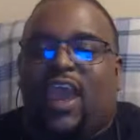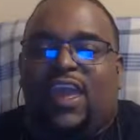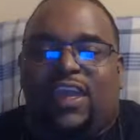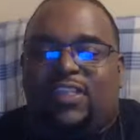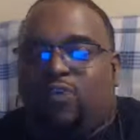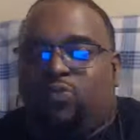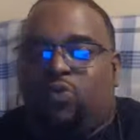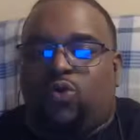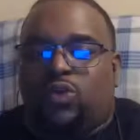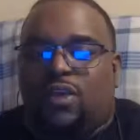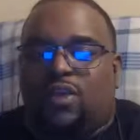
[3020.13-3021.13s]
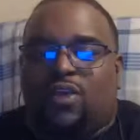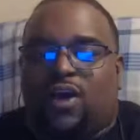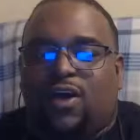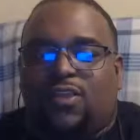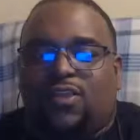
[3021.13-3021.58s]
and end up ruling
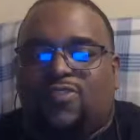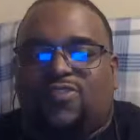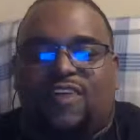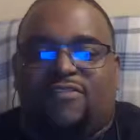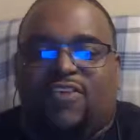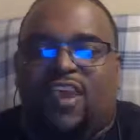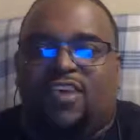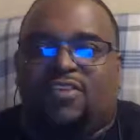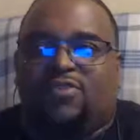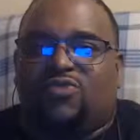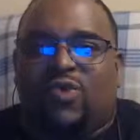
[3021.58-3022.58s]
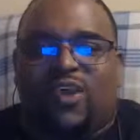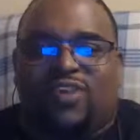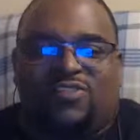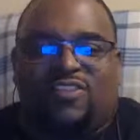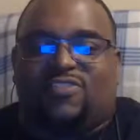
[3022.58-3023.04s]
the Seven Kingdoms
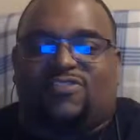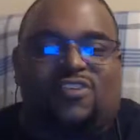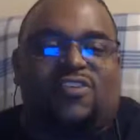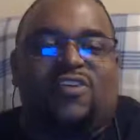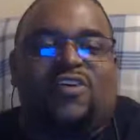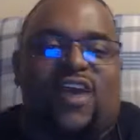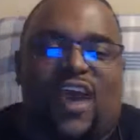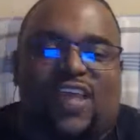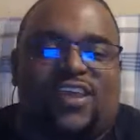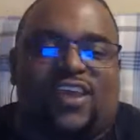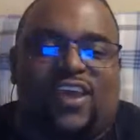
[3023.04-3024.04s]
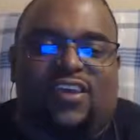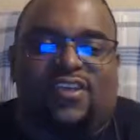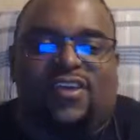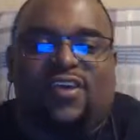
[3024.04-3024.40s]
with his sister at the end.